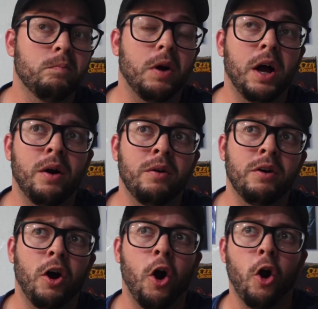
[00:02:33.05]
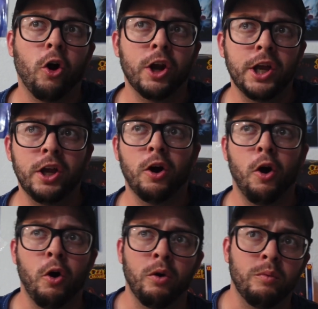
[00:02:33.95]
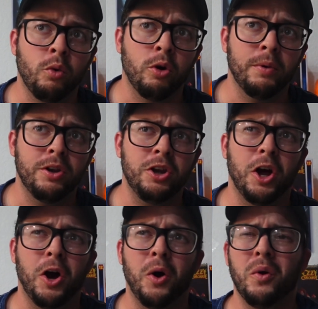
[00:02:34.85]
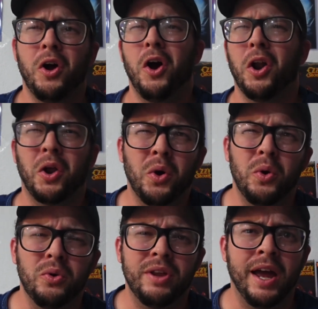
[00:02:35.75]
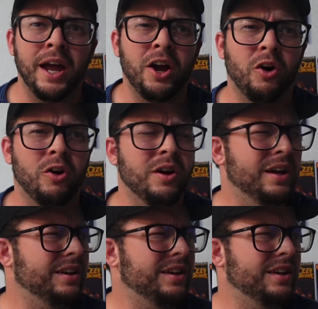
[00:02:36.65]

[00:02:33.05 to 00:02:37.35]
hearty, heartwarming, on a cold day, or